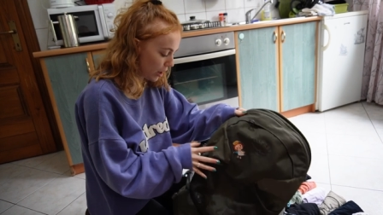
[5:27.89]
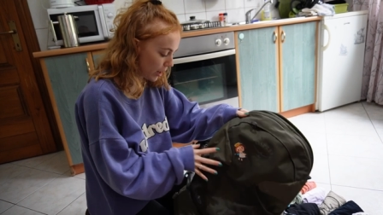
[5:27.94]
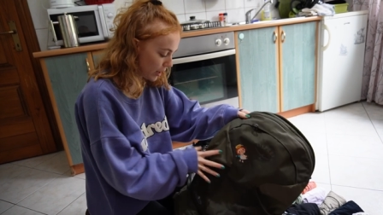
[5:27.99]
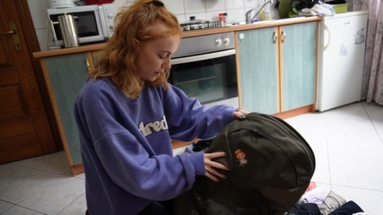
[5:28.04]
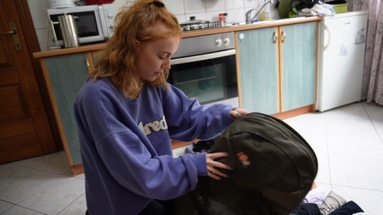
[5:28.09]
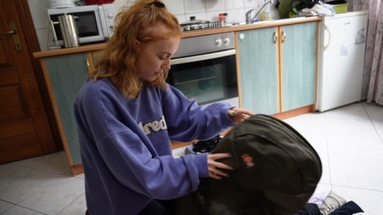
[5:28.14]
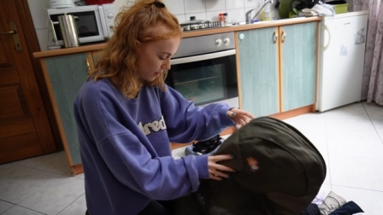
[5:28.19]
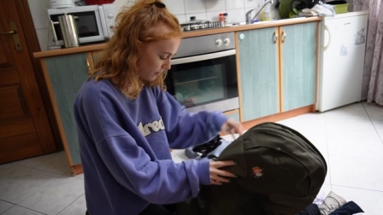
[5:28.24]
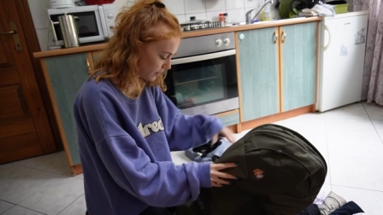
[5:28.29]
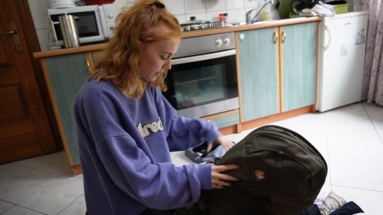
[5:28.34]
I
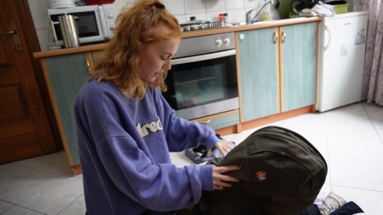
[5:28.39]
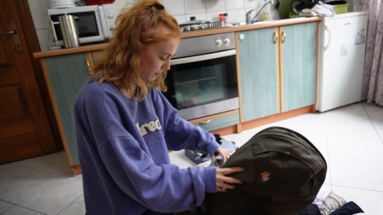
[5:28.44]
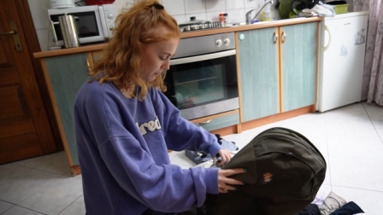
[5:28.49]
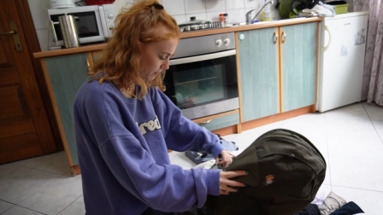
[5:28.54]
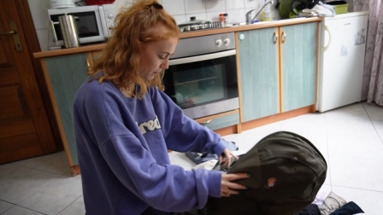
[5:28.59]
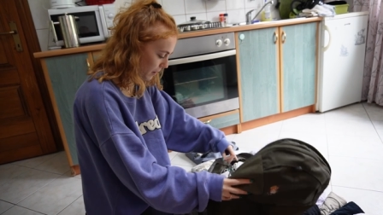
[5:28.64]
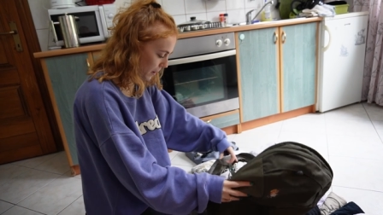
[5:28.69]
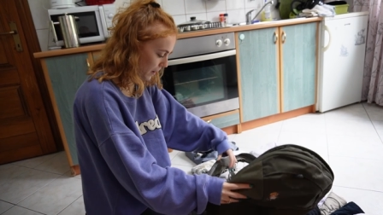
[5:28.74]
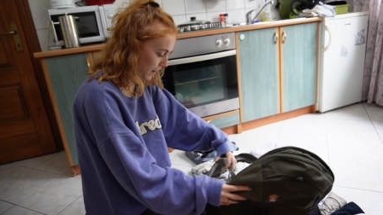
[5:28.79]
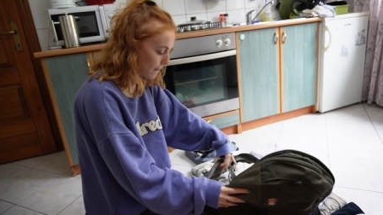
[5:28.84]
think
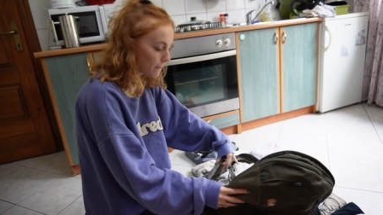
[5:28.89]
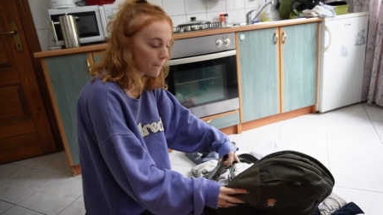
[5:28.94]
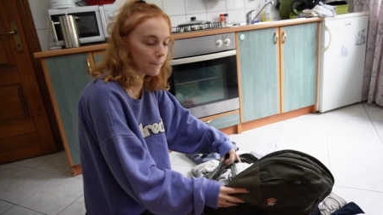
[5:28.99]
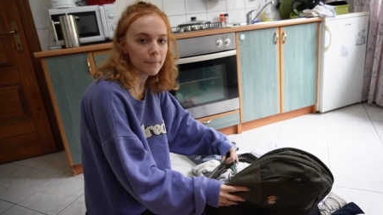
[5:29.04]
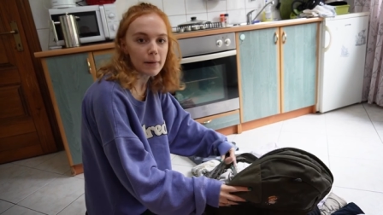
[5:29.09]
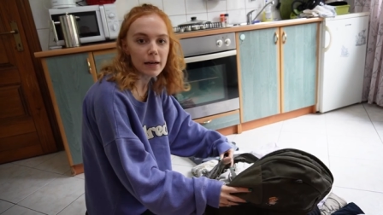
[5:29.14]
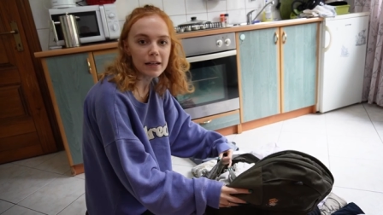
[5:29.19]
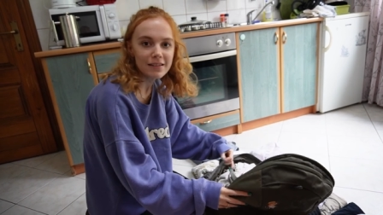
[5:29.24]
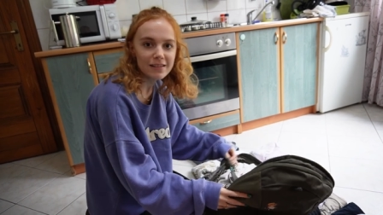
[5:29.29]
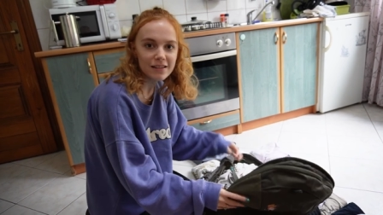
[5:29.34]

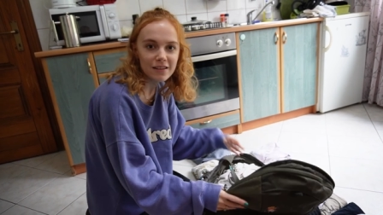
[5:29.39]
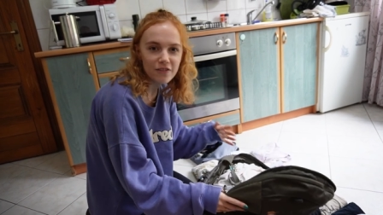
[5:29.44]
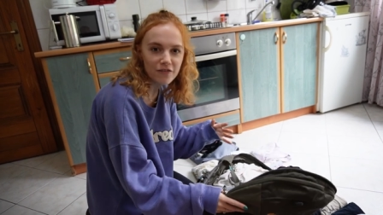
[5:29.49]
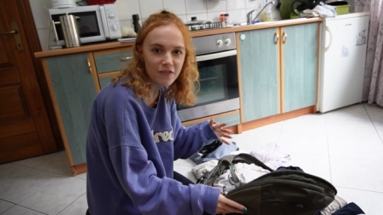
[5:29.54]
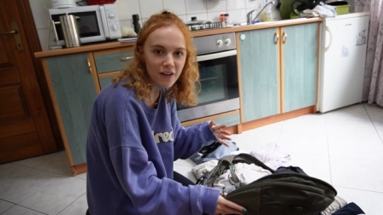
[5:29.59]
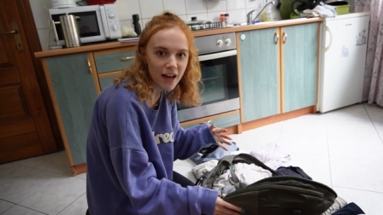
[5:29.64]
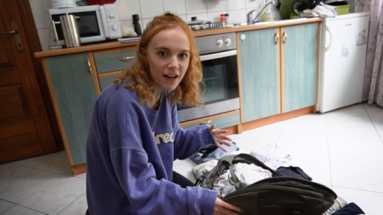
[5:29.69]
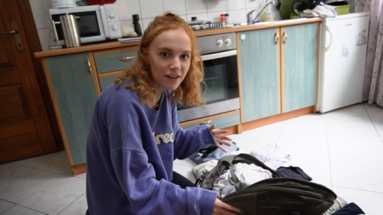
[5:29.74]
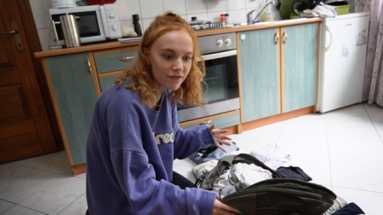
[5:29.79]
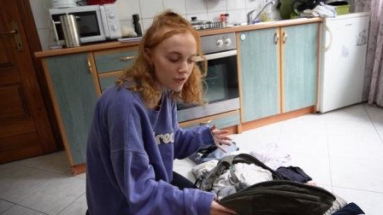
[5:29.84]
Mine's the
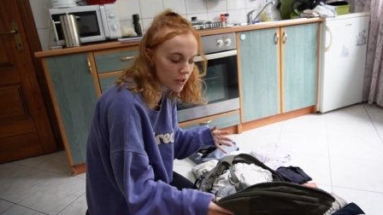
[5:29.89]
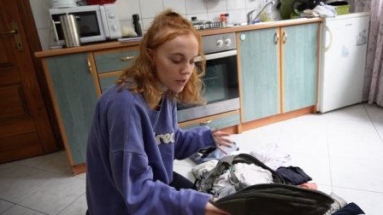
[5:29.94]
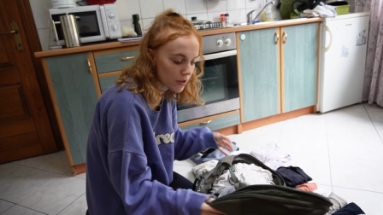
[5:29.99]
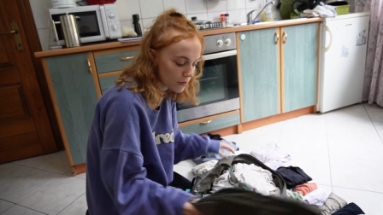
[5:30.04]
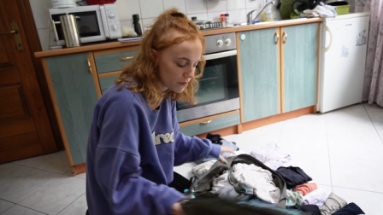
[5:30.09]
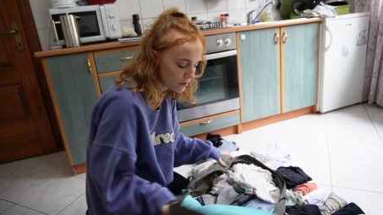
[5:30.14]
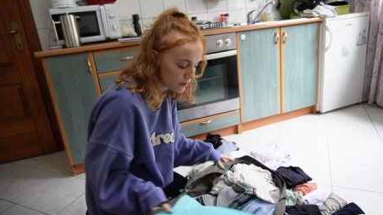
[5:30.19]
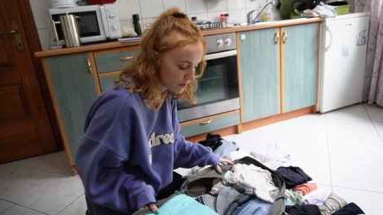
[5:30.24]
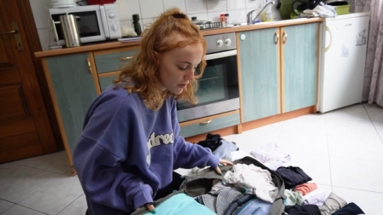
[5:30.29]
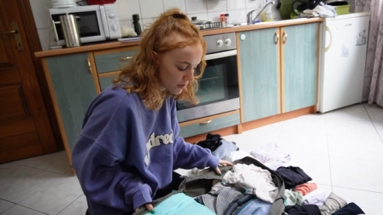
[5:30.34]

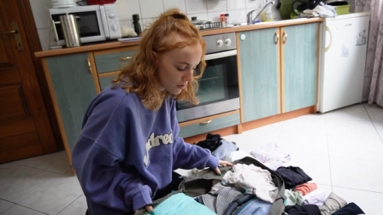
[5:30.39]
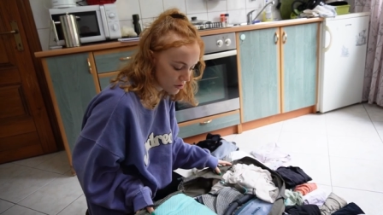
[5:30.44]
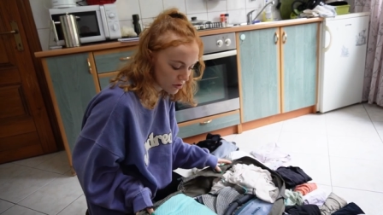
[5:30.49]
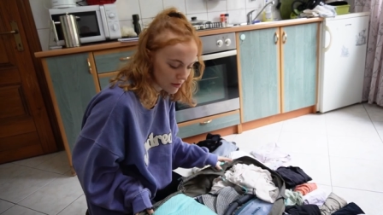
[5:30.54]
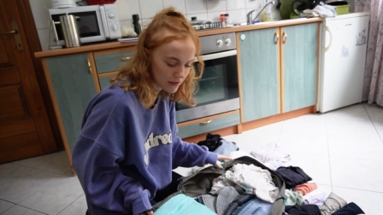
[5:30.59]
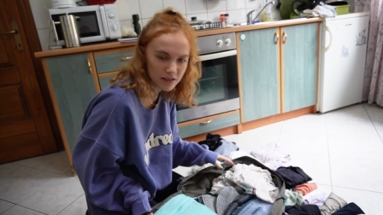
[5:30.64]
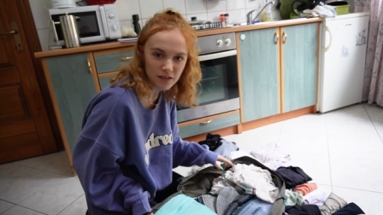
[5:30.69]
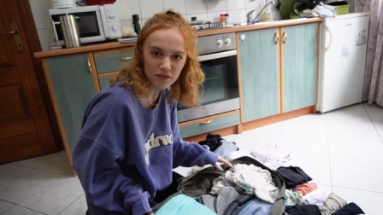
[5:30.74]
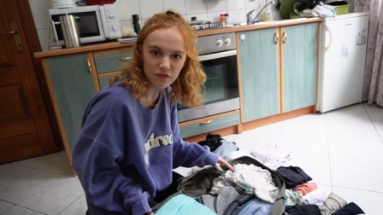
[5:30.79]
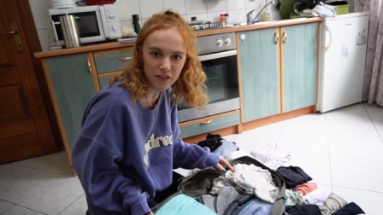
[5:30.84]
Fairview, it's
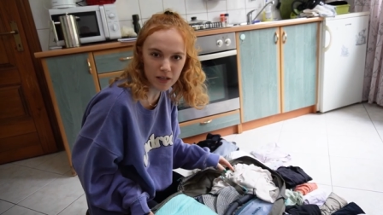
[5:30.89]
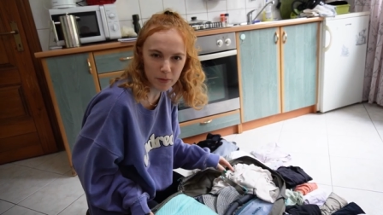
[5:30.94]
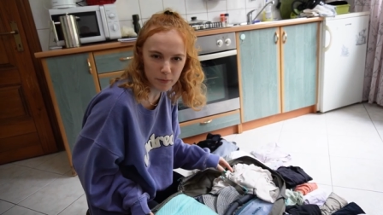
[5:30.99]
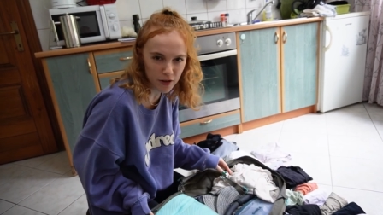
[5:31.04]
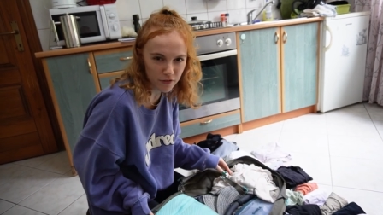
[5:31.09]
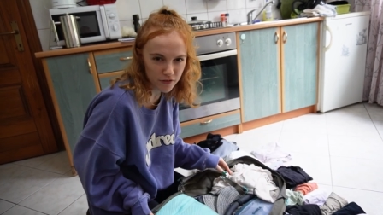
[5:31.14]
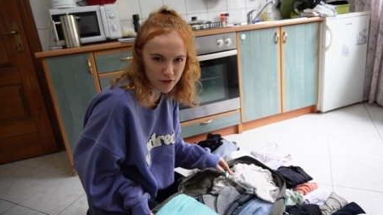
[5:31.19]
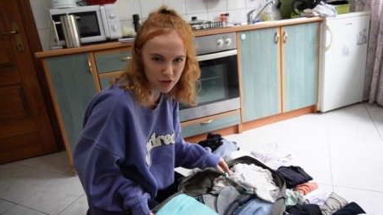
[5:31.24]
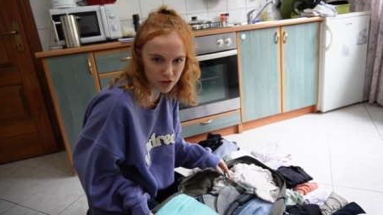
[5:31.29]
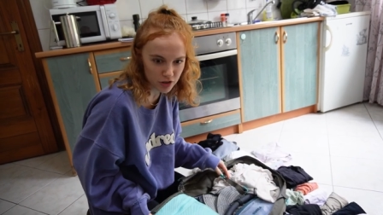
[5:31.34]
just the
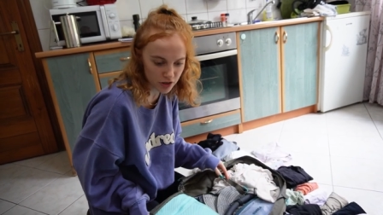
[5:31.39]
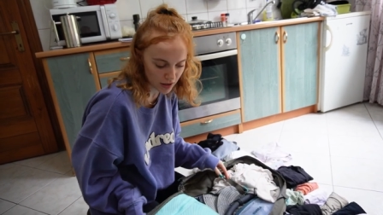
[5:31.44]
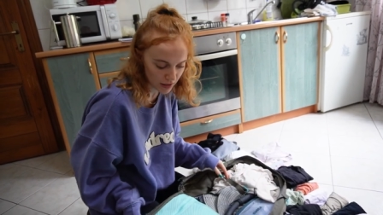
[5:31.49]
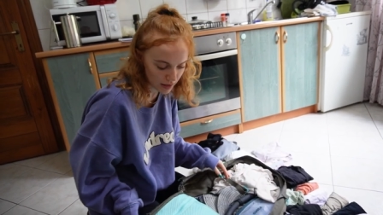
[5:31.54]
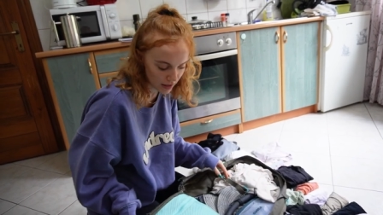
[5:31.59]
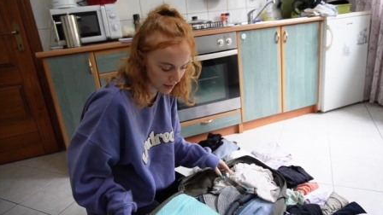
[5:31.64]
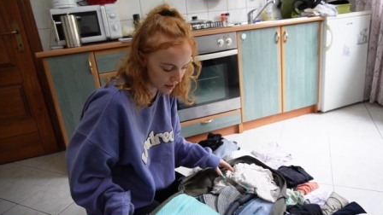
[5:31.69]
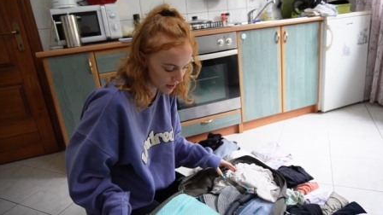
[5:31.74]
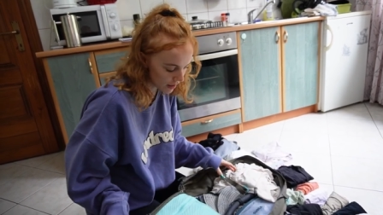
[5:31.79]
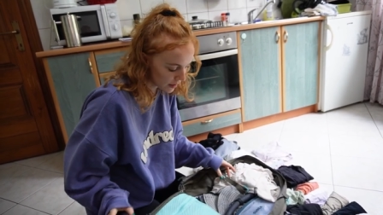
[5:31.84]
female version I
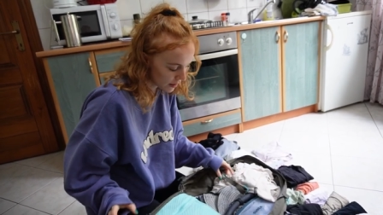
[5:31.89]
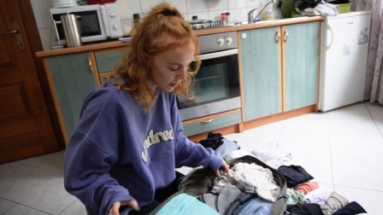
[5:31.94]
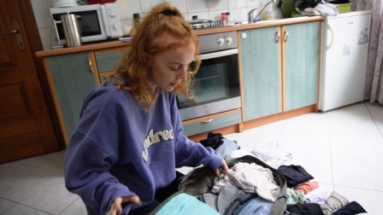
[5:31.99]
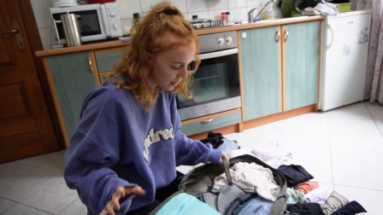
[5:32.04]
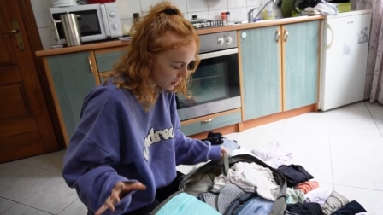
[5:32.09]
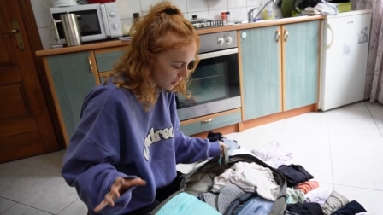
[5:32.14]
think.